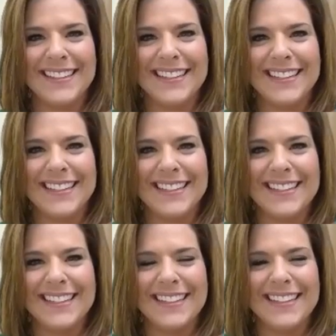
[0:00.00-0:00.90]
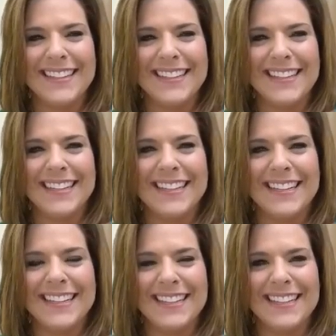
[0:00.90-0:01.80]

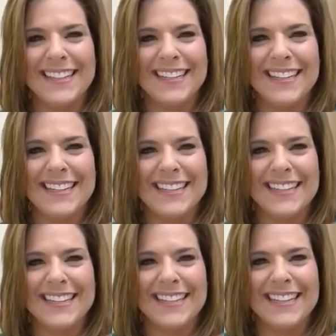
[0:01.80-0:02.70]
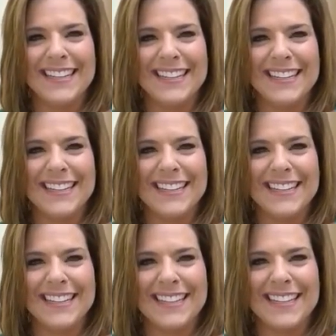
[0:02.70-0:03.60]

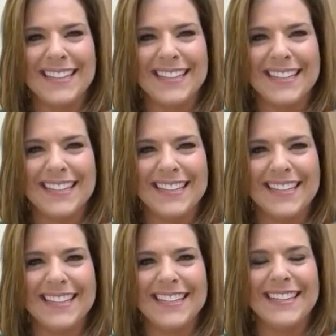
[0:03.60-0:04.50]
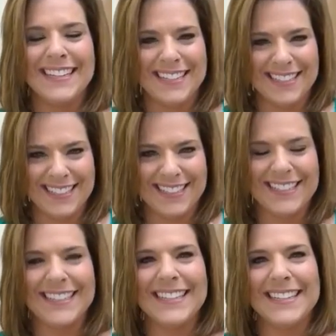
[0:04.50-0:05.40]

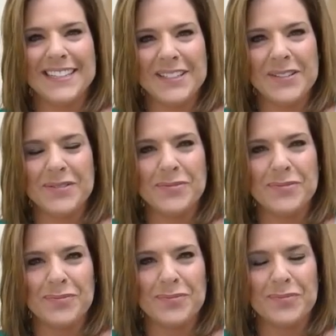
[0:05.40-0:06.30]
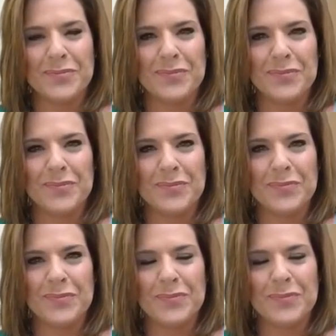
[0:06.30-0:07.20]

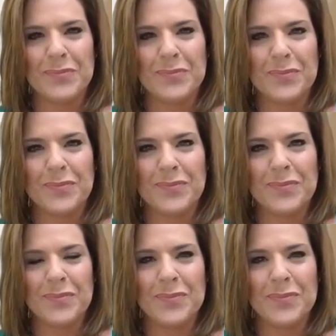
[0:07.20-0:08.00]
(not speaking)